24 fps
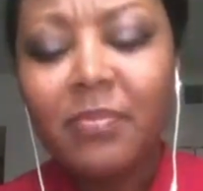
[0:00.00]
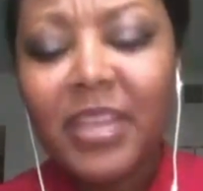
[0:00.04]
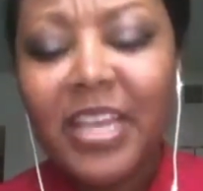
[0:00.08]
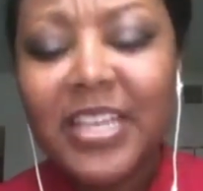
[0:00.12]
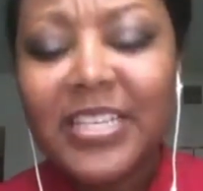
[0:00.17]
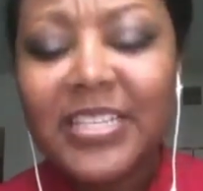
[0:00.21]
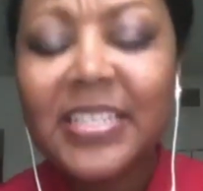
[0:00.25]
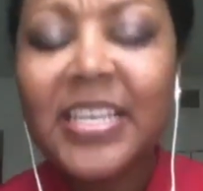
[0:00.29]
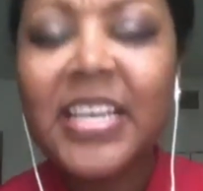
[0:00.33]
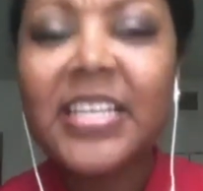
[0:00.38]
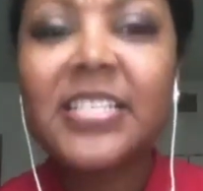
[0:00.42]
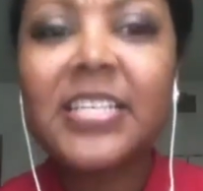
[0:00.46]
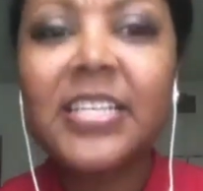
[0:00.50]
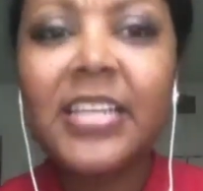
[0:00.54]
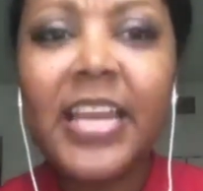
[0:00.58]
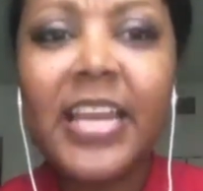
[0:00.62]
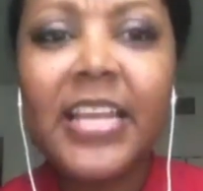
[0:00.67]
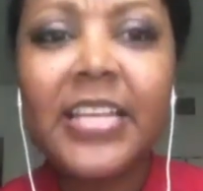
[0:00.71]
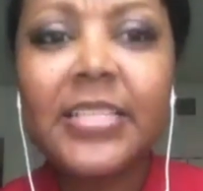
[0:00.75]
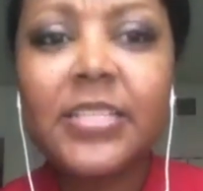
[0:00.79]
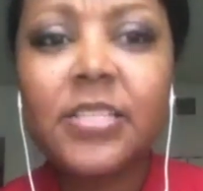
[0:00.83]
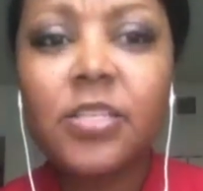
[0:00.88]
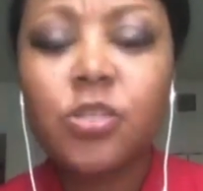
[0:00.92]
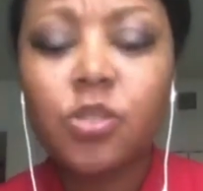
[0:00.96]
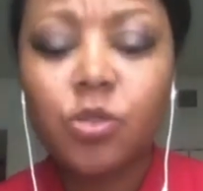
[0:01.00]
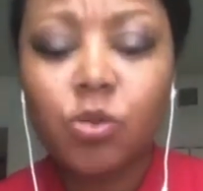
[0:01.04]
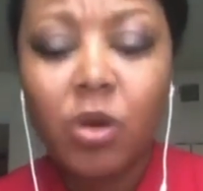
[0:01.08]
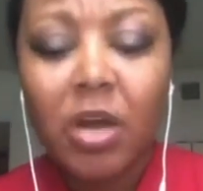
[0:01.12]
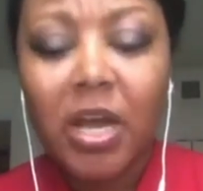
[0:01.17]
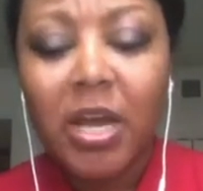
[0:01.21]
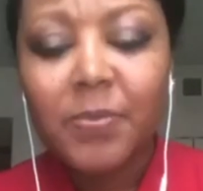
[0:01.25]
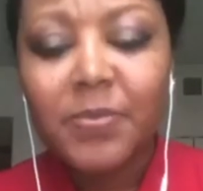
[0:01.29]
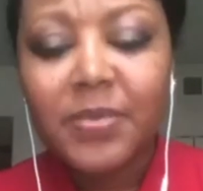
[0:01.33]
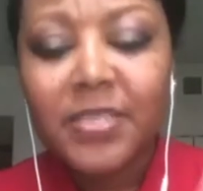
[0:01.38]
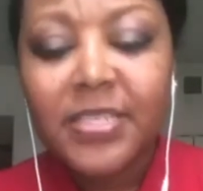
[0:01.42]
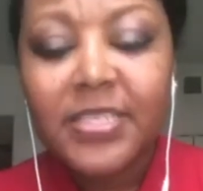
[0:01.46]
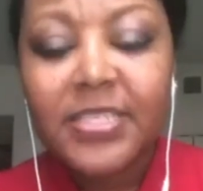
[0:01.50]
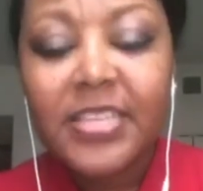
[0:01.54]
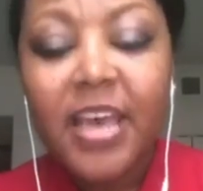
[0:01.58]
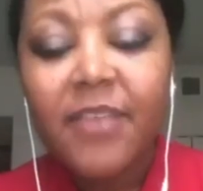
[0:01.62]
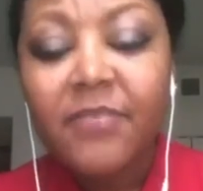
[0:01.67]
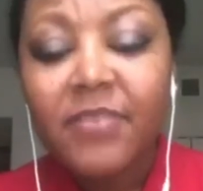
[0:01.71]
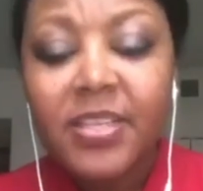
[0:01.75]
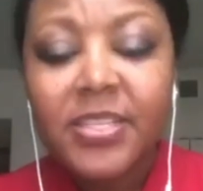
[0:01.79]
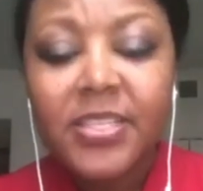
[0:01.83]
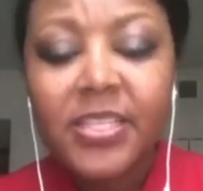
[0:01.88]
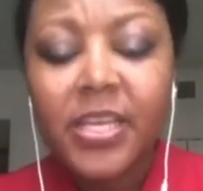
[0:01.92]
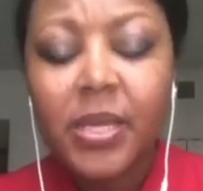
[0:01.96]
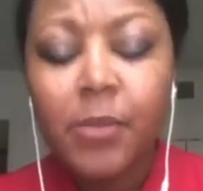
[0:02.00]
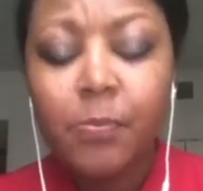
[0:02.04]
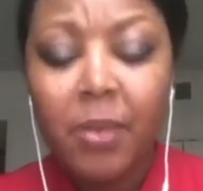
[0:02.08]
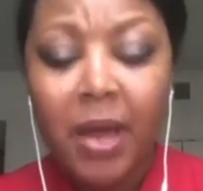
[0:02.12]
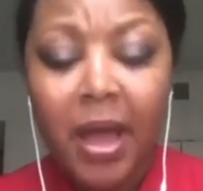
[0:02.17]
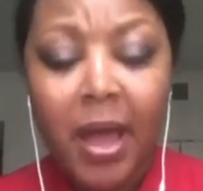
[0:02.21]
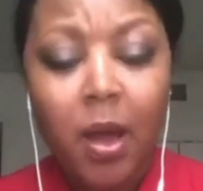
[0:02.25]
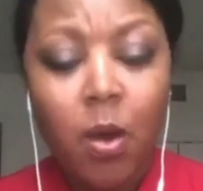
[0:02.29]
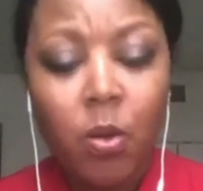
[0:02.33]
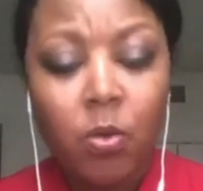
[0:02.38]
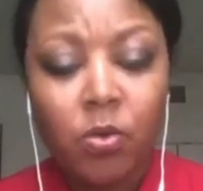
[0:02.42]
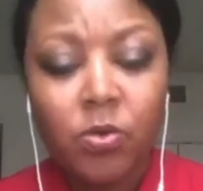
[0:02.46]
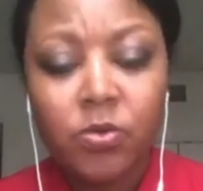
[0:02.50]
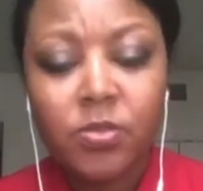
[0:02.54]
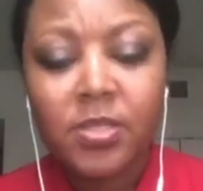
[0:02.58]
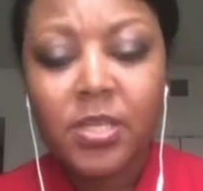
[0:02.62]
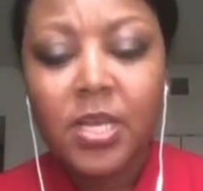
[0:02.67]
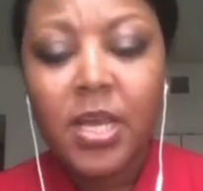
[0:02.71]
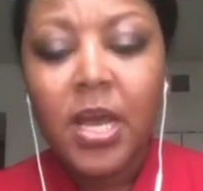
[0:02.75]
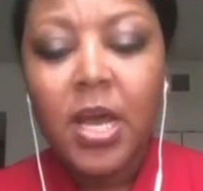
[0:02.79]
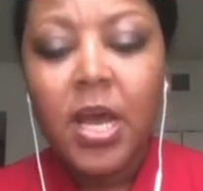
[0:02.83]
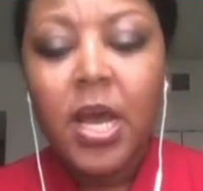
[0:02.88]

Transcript: Section 8 describes 17 powers